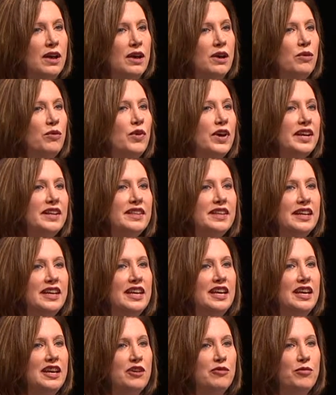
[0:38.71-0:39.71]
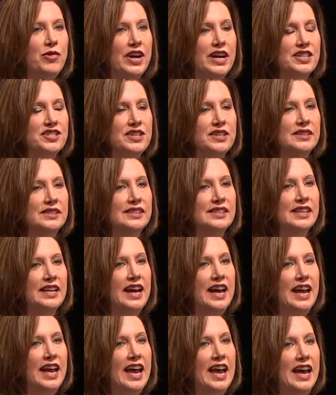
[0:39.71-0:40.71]
One of the key impressions that
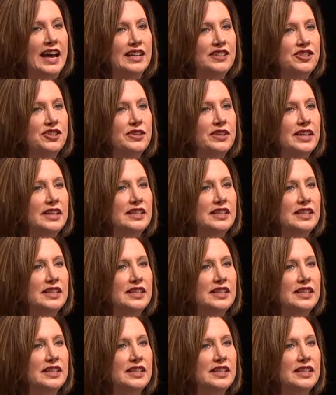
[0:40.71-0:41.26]
I had during